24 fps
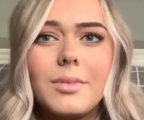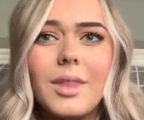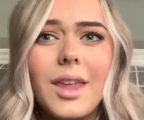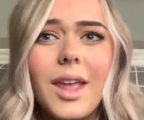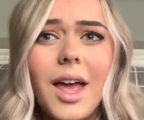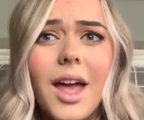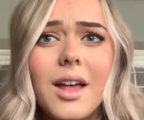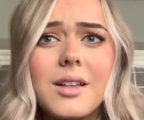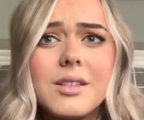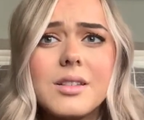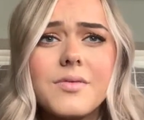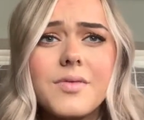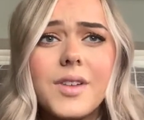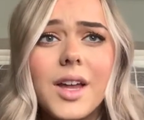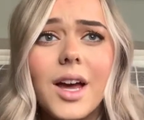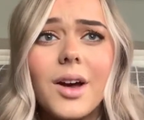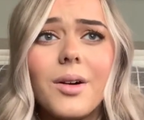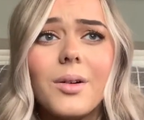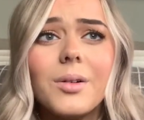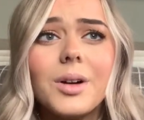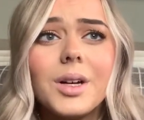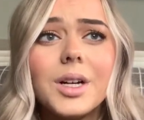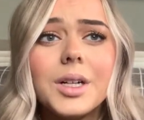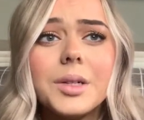as of
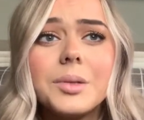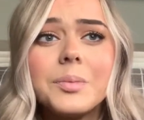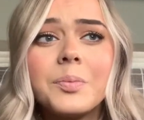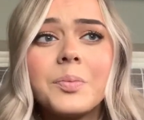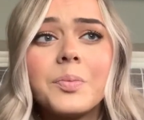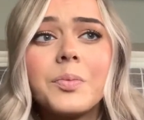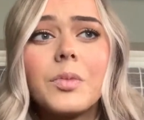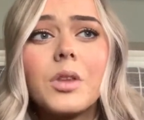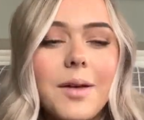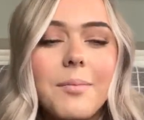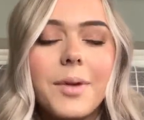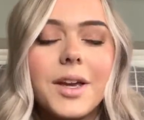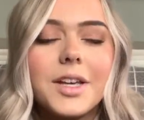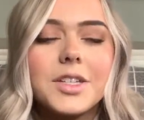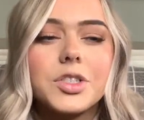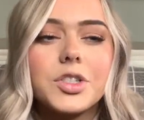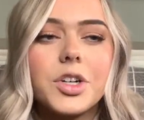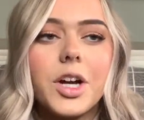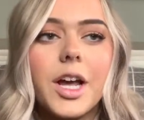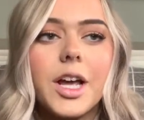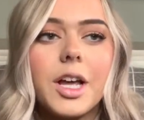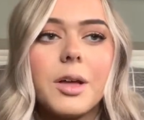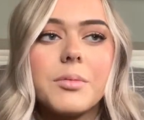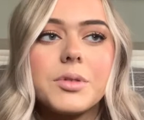now. It makes
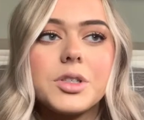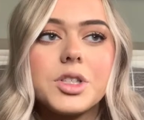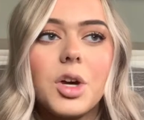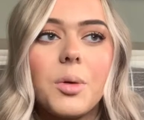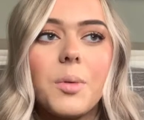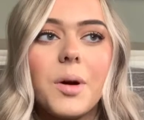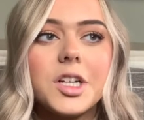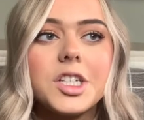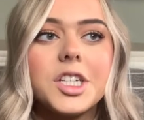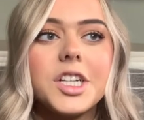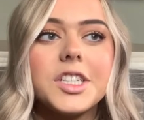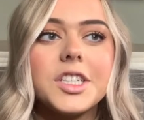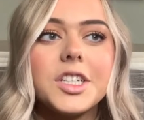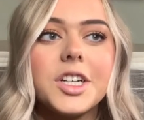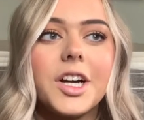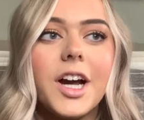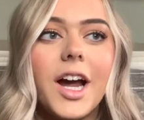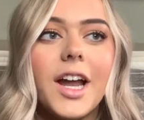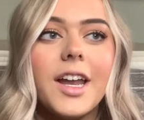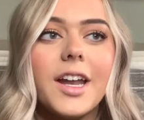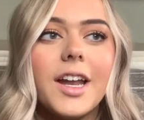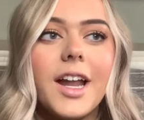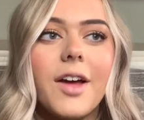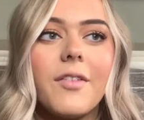drying them so much easier.
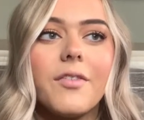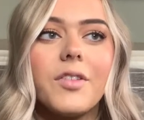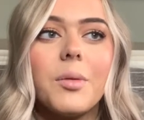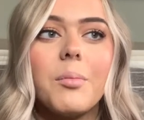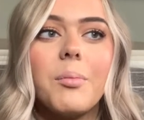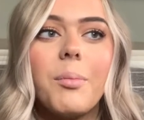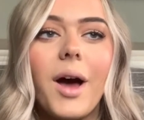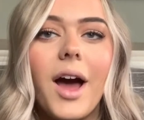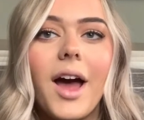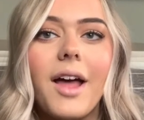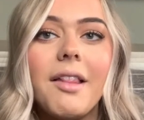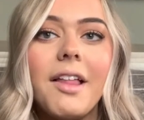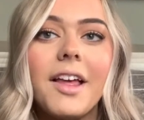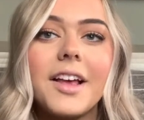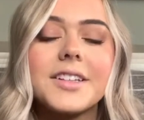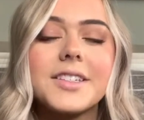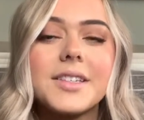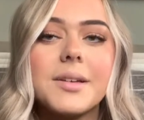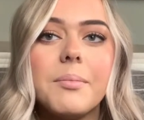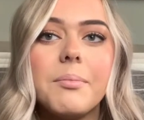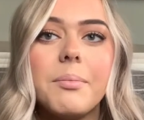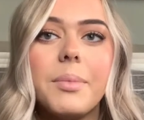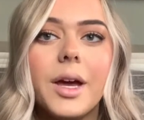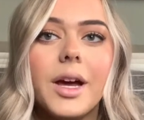I didn't have to buy like
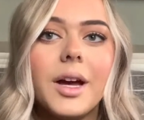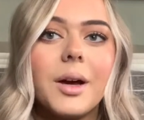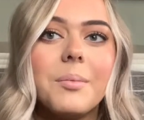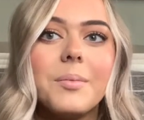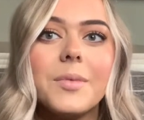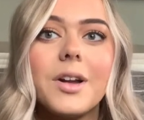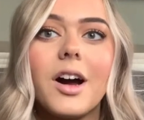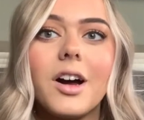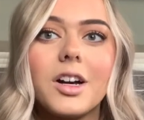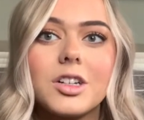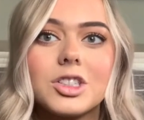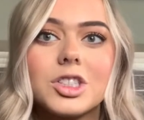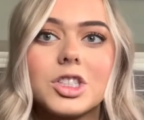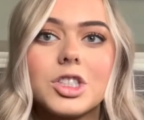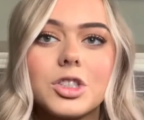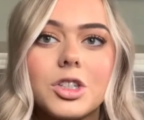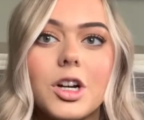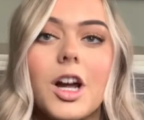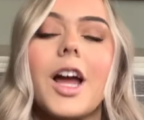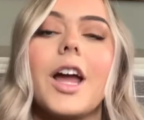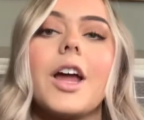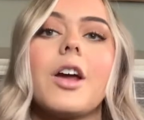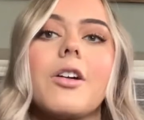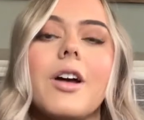some big obnoxious
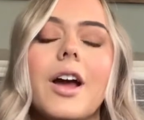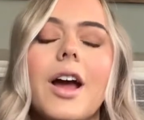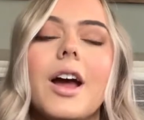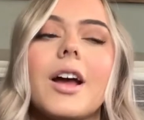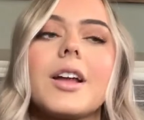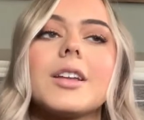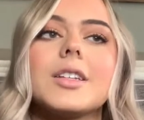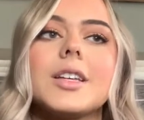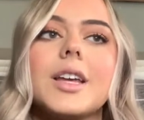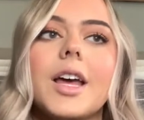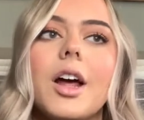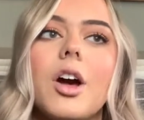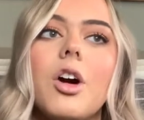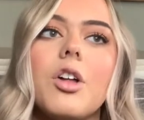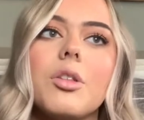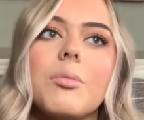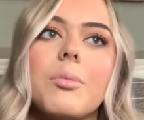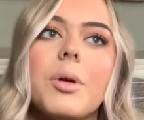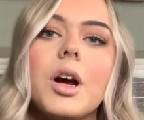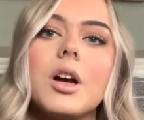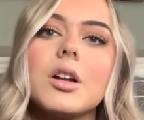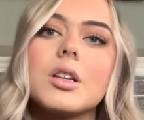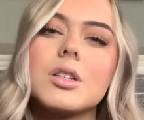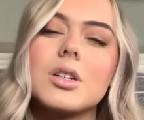drying rack to get all
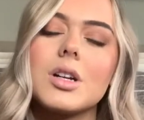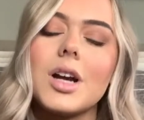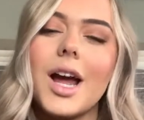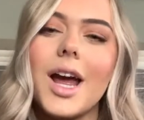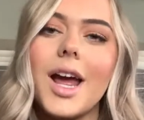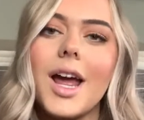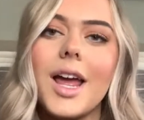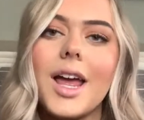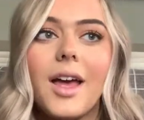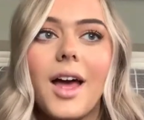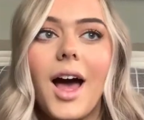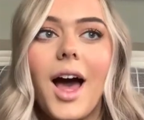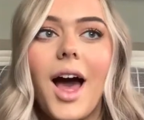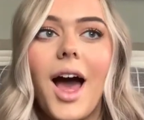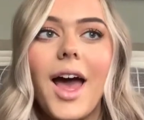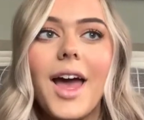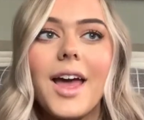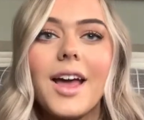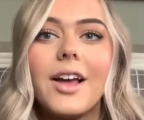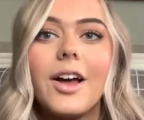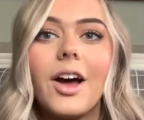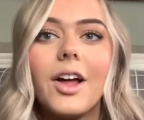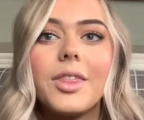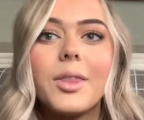the parts dry.
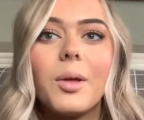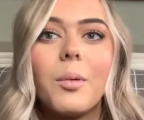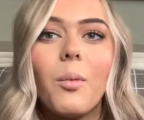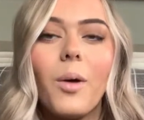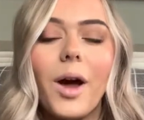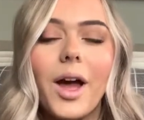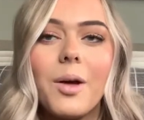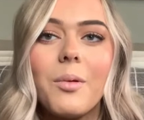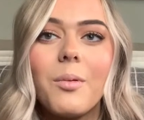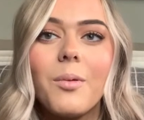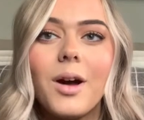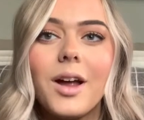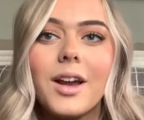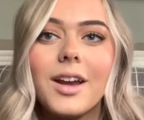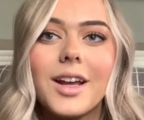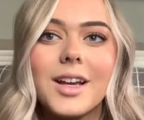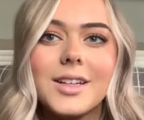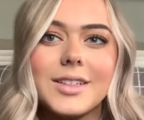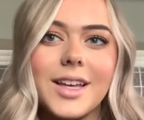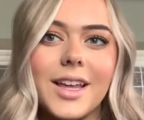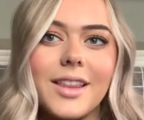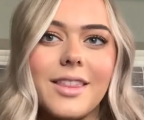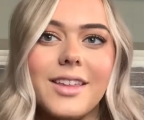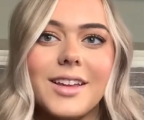I got the white one
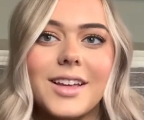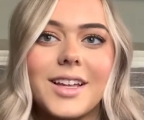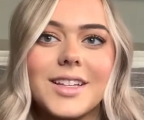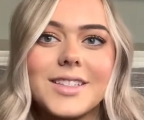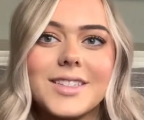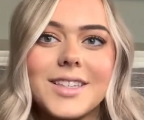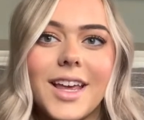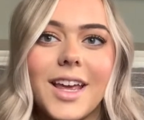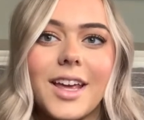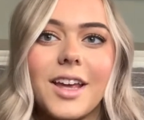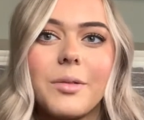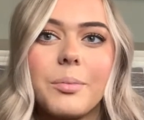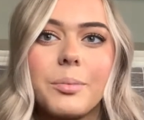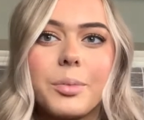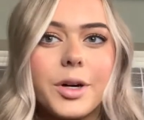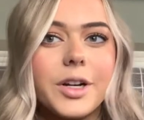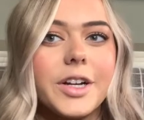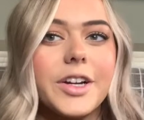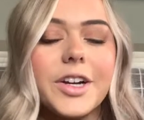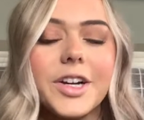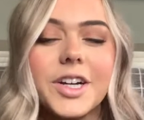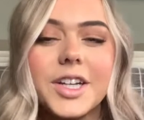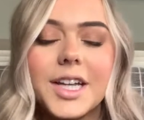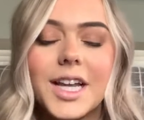because I think it's like
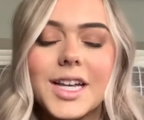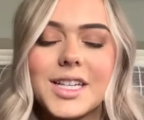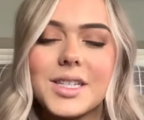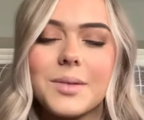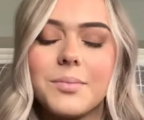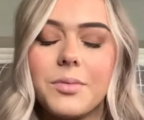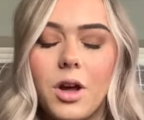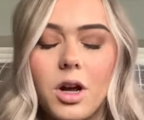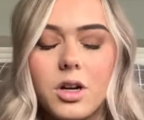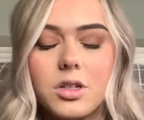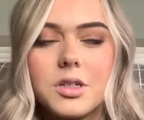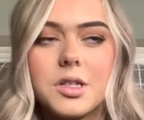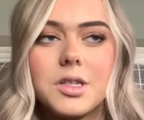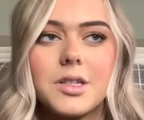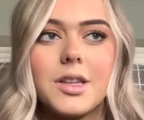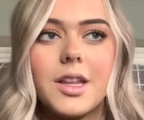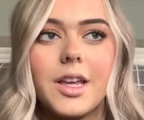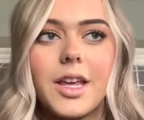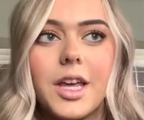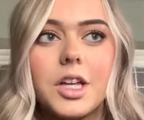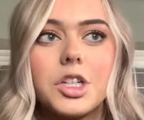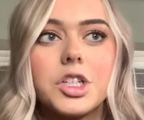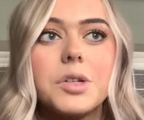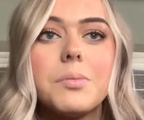prettier and less obnoxious in the
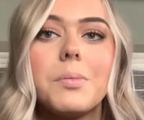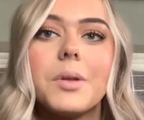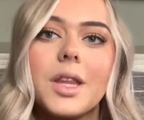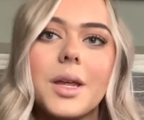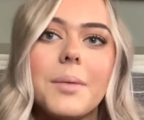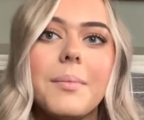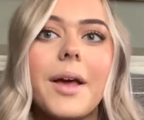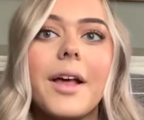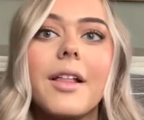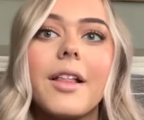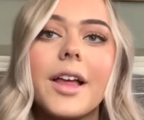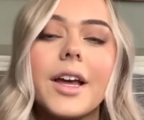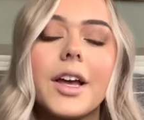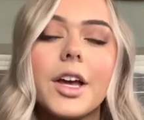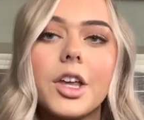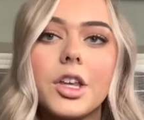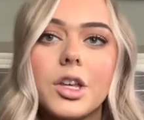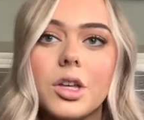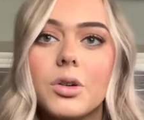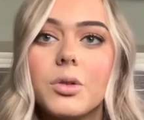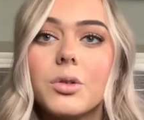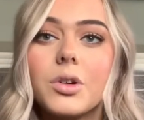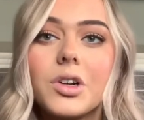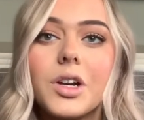kitchen, but they make like a
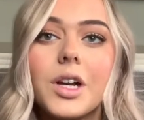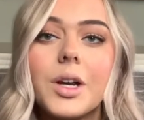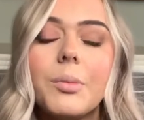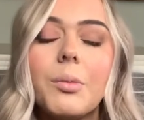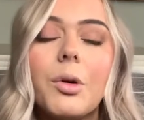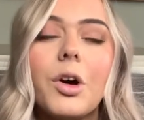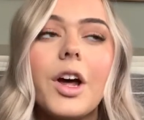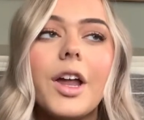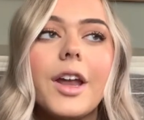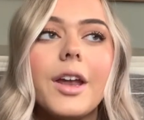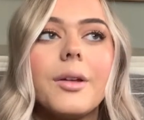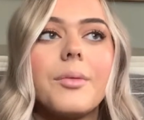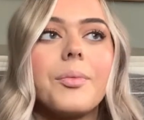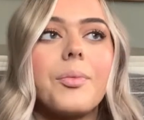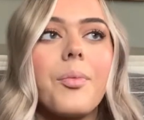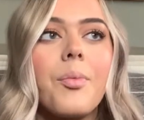cute green one,